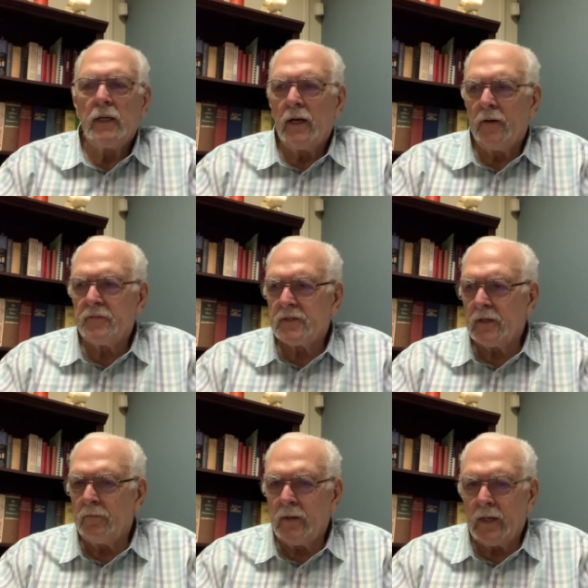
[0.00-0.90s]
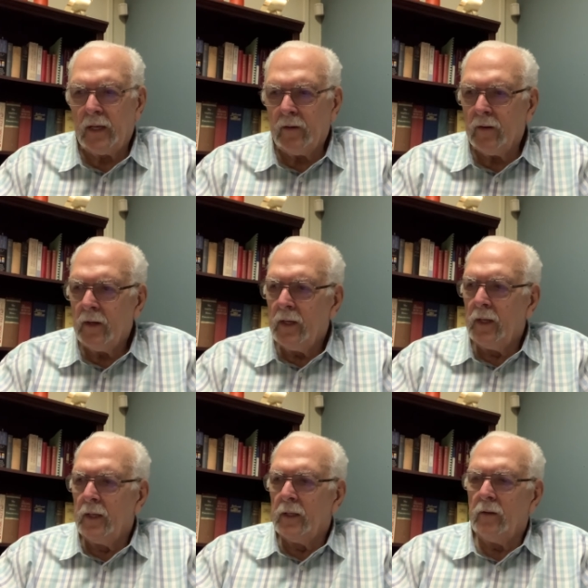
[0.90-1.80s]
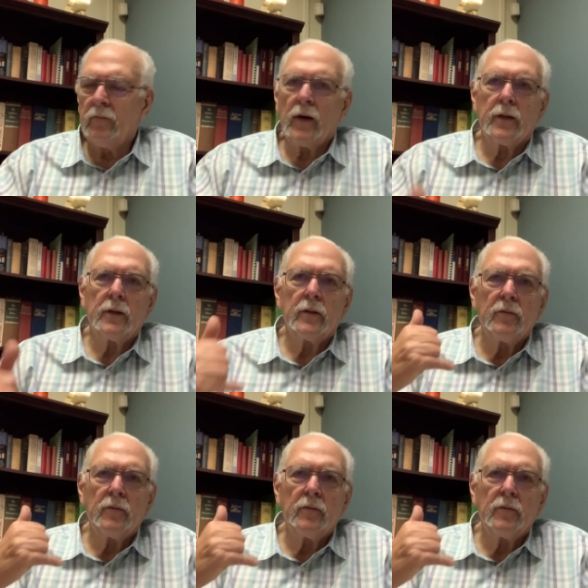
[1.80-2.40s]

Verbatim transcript: of somebody or you've gotten on